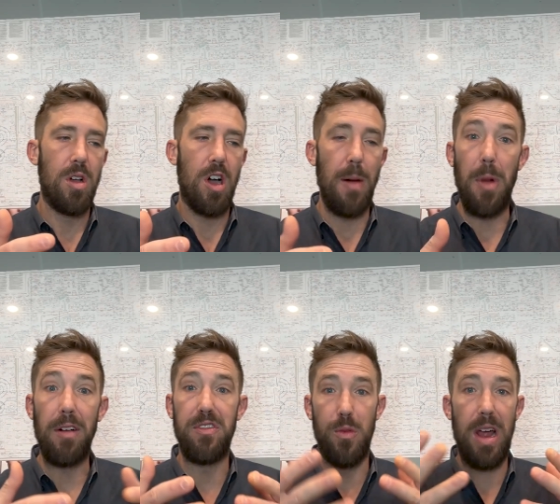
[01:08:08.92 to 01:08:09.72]

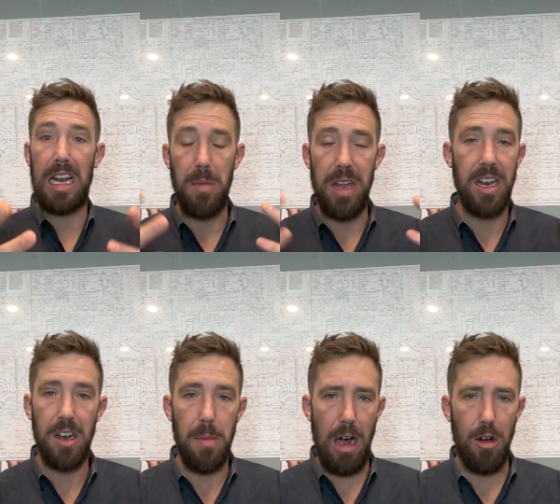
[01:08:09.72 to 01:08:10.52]
above the recommended
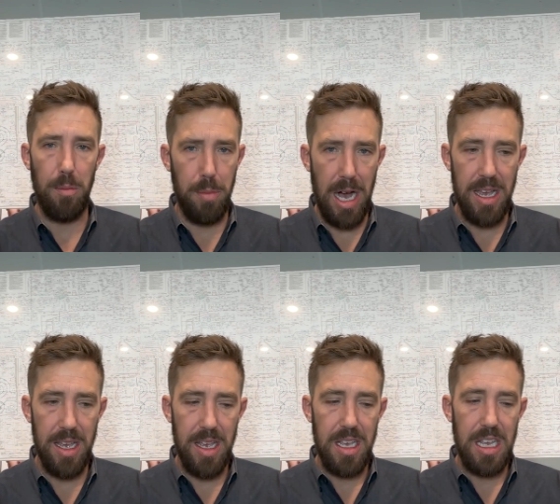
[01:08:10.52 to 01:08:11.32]
amount, but
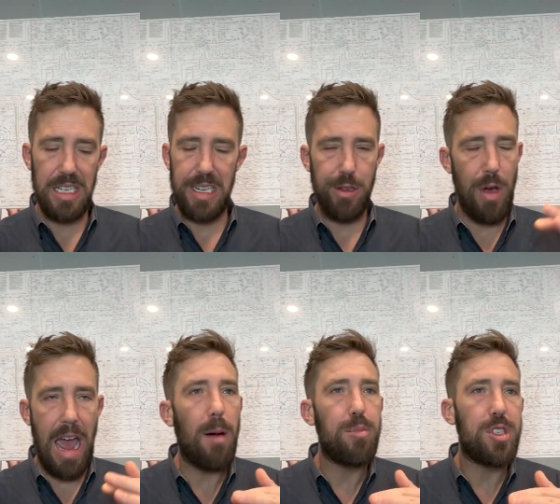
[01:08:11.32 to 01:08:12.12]
it you
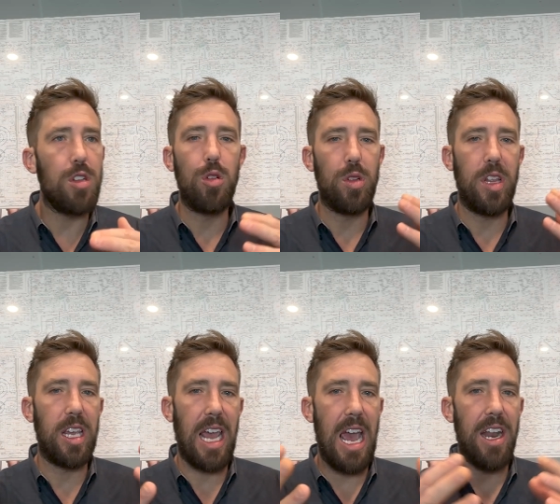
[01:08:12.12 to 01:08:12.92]
absolutely
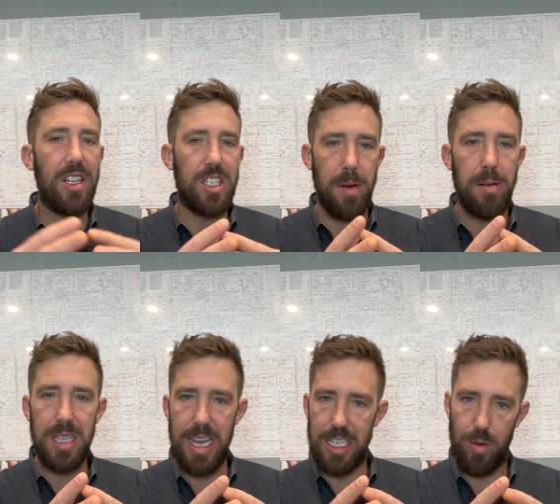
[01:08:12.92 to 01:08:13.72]
can, and sometimes
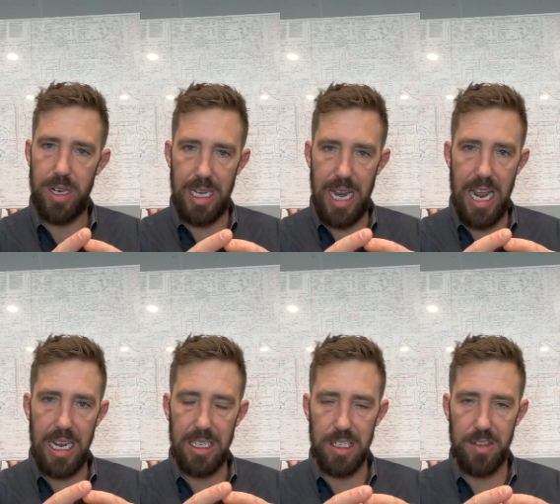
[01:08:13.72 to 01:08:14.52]
that's what it
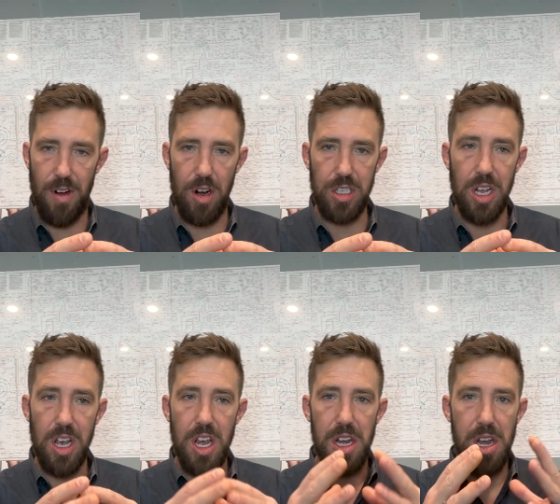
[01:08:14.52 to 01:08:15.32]
takes as far as
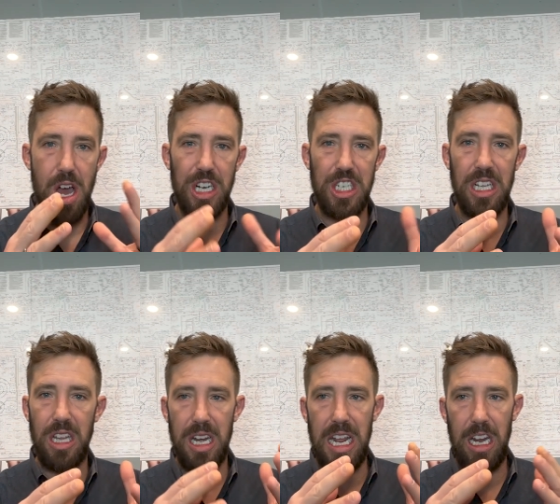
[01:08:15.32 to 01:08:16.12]
nudging
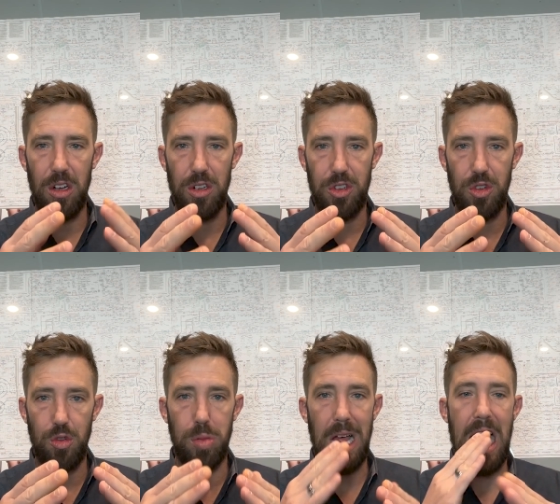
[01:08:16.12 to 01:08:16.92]
the needle to
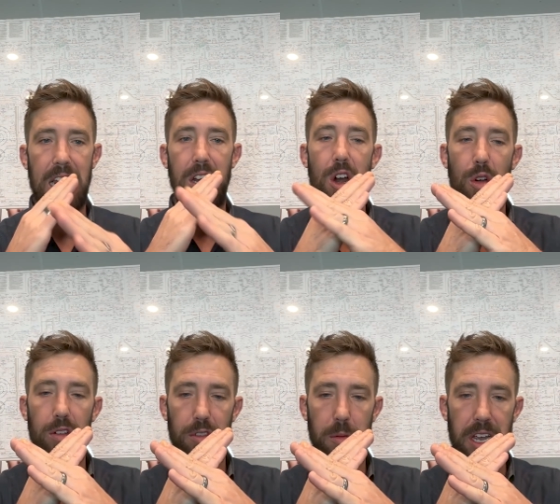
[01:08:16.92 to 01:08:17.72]
block
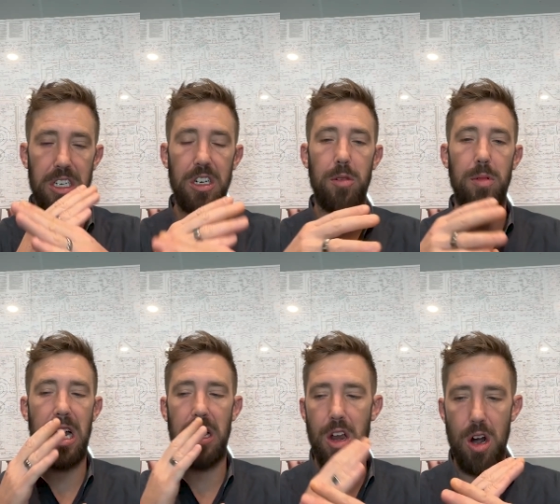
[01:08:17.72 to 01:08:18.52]
neuroinflammation or
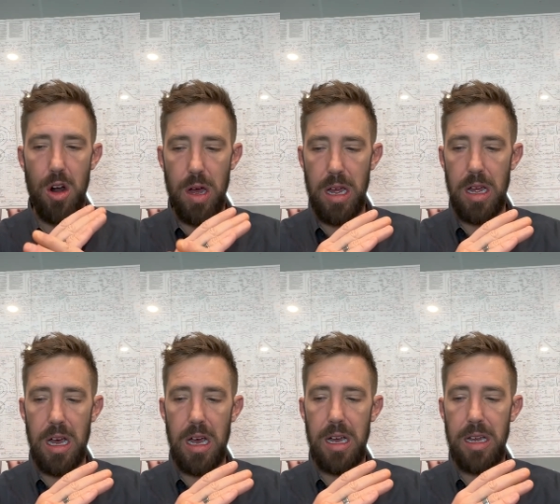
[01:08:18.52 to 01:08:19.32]
block neuro
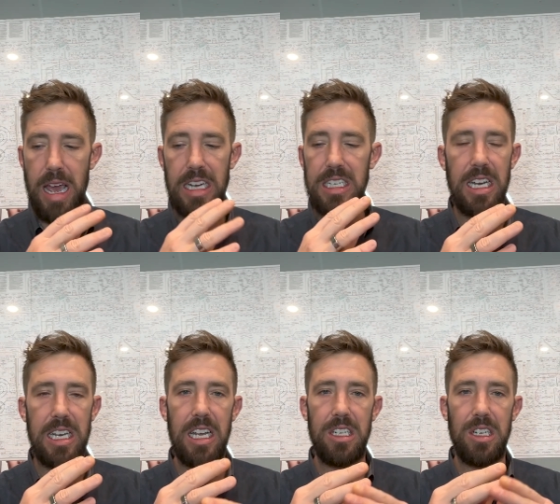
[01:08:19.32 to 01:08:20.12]
uh,
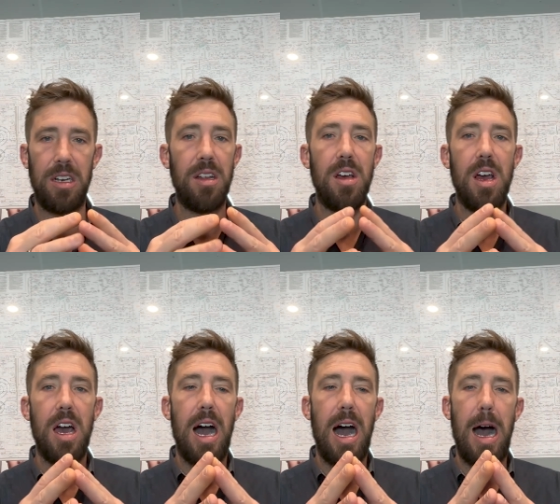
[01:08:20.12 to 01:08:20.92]
excitation.
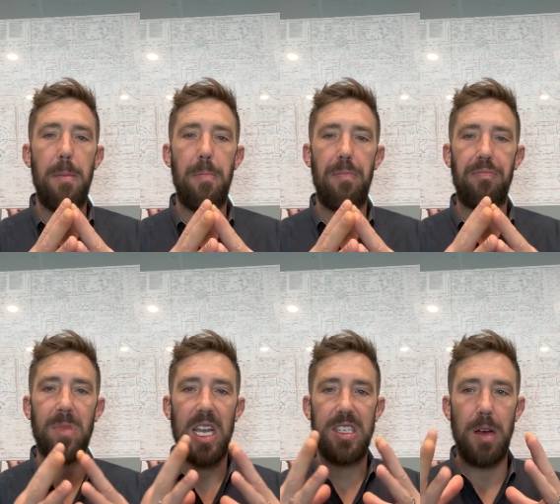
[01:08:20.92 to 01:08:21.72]
Um,
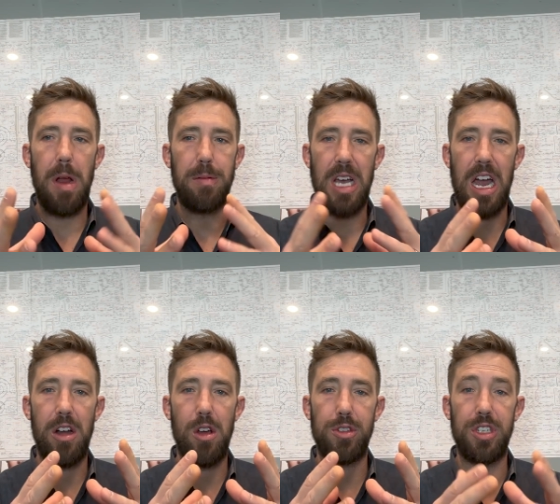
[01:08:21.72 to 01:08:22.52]
sometimes higher
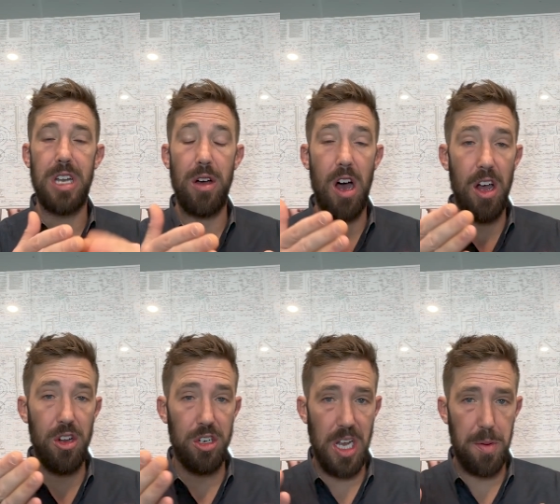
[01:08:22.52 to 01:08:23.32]
doses. Now,
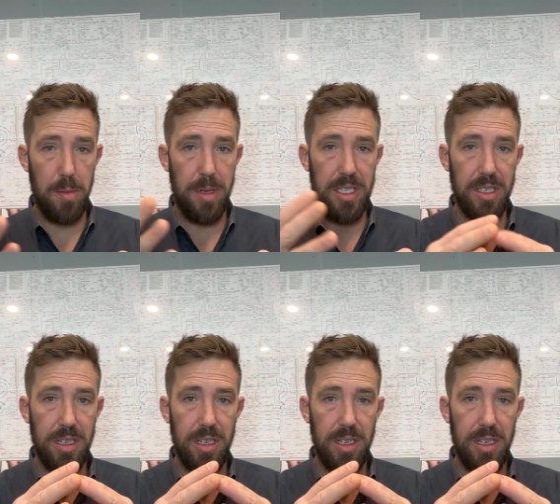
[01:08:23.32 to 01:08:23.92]
other supplements,